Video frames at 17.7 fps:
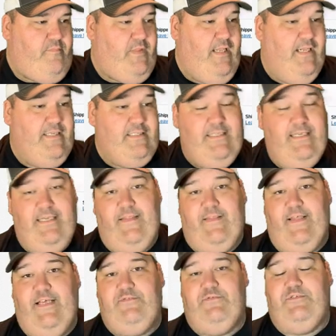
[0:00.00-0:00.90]
that's it.
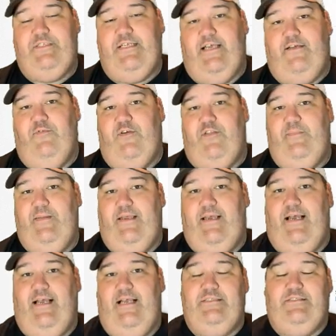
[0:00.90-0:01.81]
Thanks for sticking with me,
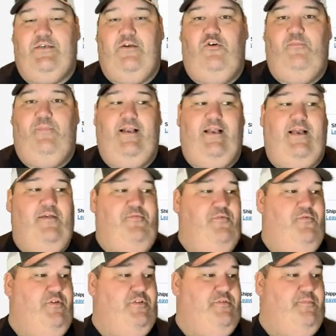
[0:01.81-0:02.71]
guys. I hope I got
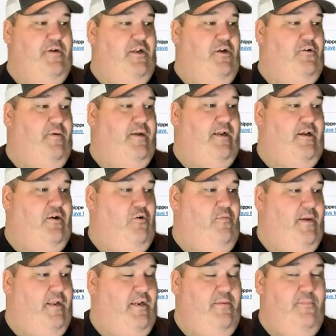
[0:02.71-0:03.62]
through this pretty quick. I
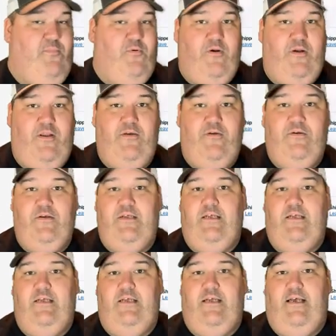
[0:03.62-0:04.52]
hope I didn't bore you.
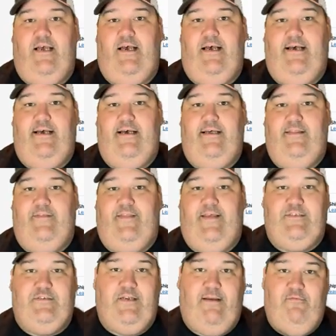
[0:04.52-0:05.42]
Uh,
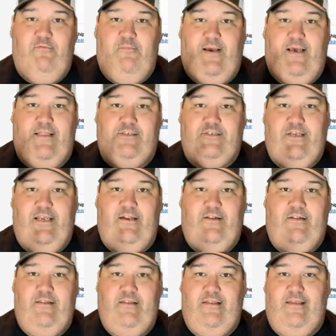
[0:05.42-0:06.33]
thanks for coming by the
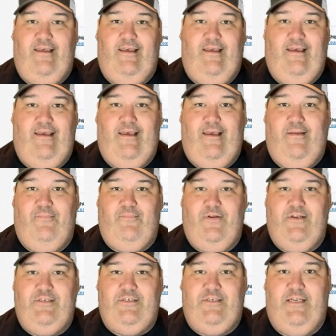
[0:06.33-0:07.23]
channel, and I
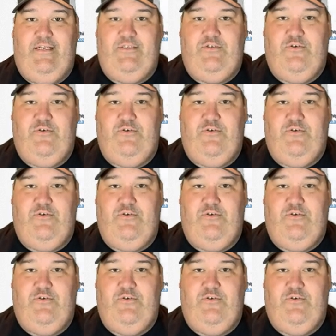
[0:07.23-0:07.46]
appreciate it